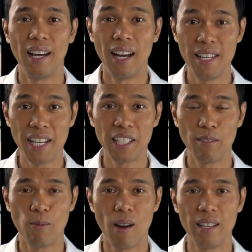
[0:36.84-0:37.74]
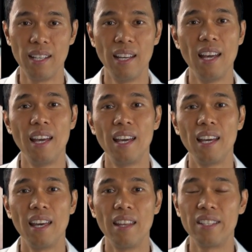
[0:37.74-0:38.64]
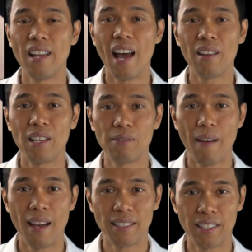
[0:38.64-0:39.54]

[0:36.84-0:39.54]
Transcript: a negative one. It is not as fast